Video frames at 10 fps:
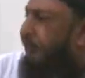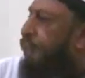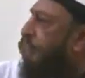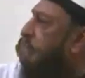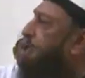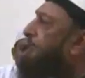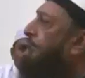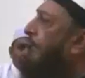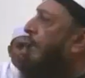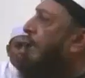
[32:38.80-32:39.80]
And
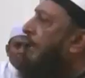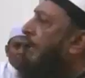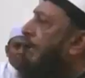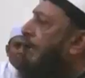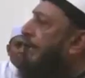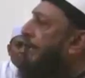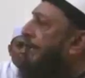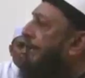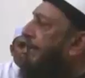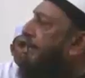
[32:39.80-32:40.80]
so,
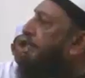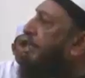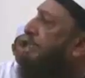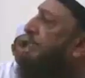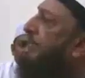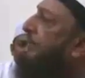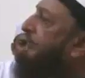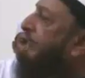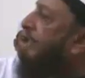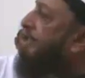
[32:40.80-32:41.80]
in a
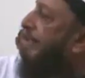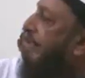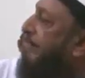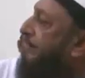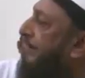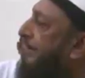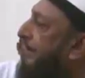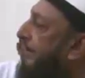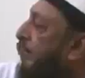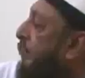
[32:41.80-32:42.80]
business
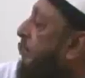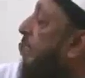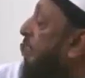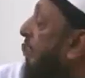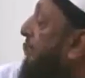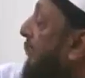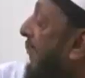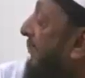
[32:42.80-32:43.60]
transaction, you got to